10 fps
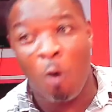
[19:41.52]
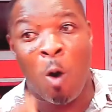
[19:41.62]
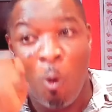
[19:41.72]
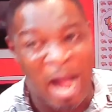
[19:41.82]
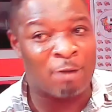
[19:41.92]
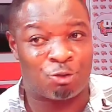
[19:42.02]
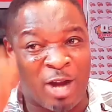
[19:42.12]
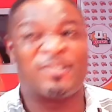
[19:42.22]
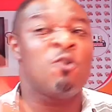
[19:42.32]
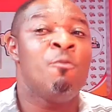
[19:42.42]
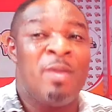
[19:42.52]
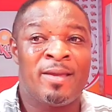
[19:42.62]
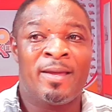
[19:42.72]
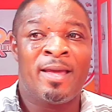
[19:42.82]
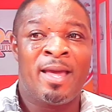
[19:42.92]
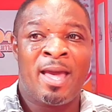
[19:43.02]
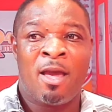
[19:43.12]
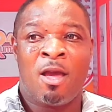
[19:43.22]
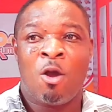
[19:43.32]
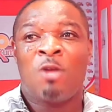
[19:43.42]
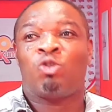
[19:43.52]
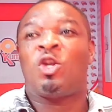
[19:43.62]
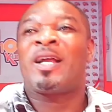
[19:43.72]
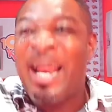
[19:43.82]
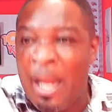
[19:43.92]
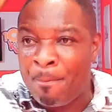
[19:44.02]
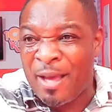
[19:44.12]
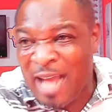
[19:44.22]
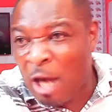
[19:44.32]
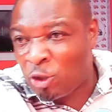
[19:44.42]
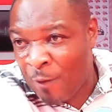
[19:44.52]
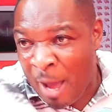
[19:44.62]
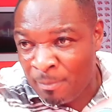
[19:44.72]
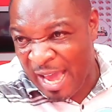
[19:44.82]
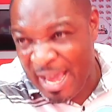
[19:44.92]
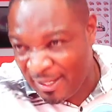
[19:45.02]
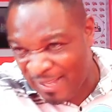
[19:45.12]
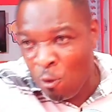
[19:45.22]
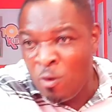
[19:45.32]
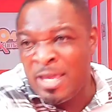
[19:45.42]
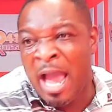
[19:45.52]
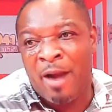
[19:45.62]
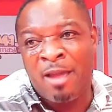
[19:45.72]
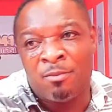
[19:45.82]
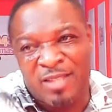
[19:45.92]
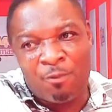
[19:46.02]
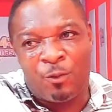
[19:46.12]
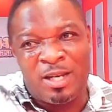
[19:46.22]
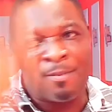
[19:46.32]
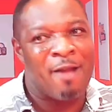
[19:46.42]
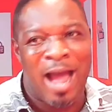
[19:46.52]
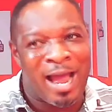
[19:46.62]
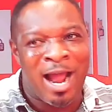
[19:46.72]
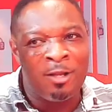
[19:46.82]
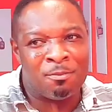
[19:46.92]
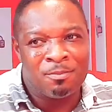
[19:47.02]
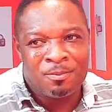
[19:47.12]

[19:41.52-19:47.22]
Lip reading: what? Trust you me. To get the best out of Hamza is a unhear Ibrahim Salifu Di Maria. And on him.